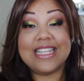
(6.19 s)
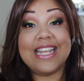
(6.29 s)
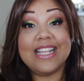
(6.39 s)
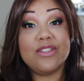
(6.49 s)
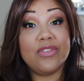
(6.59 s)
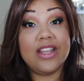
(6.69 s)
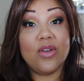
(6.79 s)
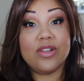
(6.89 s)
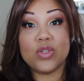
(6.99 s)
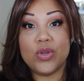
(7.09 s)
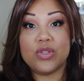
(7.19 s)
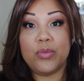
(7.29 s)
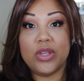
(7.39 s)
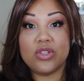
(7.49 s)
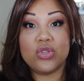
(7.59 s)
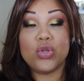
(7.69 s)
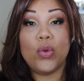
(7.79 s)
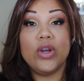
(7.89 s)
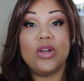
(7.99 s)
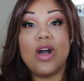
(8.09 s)
Today's video is going to be a
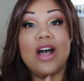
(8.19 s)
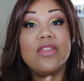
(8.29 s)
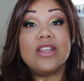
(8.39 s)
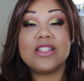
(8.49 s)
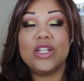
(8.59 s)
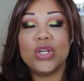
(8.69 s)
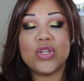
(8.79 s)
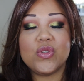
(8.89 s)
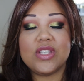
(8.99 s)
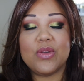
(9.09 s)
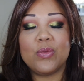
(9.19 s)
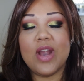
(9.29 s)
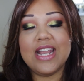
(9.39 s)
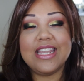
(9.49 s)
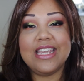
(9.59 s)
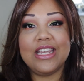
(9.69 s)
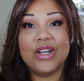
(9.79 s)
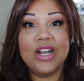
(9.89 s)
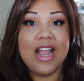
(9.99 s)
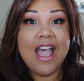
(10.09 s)
tutorial on this look you see right
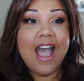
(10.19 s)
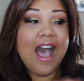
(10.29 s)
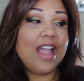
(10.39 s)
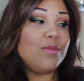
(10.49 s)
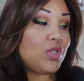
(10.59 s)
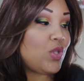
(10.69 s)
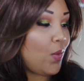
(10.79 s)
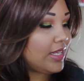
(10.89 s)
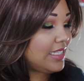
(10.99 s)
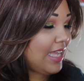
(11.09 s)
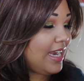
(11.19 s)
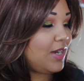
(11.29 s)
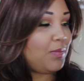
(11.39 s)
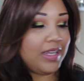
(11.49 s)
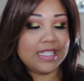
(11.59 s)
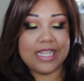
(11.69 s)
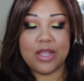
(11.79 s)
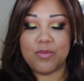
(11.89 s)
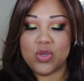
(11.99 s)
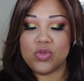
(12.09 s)
here. I am so excited because I
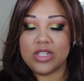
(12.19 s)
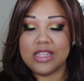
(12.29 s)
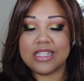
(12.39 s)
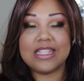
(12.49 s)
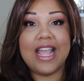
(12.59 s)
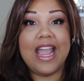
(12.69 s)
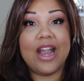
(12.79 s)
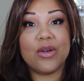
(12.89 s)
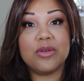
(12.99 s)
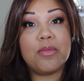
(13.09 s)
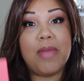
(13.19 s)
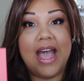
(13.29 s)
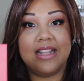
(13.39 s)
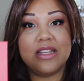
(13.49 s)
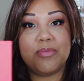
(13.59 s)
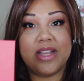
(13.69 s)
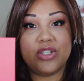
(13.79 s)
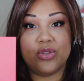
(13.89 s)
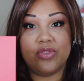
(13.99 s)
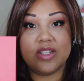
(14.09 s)
am using the Saharan palette by
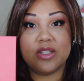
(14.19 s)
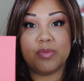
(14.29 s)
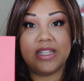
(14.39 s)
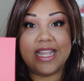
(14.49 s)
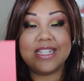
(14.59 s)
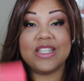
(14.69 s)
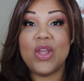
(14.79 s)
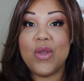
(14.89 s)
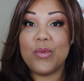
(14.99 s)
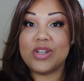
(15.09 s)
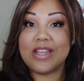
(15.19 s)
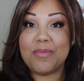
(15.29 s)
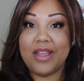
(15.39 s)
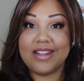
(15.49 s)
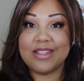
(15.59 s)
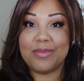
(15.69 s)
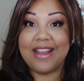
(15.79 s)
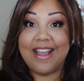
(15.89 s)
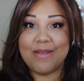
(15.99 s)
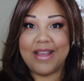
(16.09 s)
Juvia's Place, which I picked up
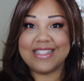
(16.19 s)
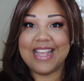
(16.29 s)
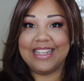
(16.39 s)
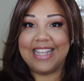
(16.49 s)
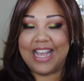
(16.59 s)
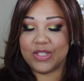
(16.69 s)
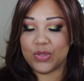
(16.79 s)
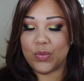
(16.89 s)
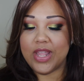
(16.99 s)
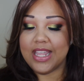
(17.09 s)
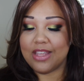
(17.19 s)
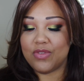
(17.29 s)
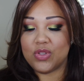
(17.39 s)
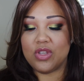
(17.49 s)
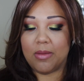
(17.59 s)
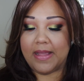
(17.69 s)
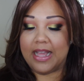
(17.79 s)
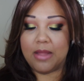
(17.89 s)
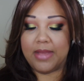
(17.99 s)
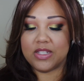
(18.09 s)
at IMATS last week. If you saw my
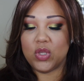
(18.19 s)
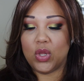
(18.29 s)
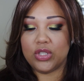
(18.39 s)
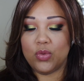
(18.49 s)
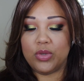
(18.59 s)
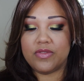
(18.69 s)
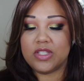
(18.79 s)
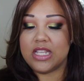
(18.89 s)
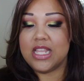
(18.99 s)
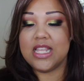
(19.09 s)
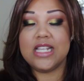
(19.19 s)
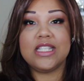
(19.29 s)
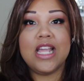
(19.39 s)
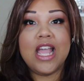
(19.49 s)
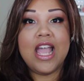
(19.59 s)
IMATS haul, you would have seen this.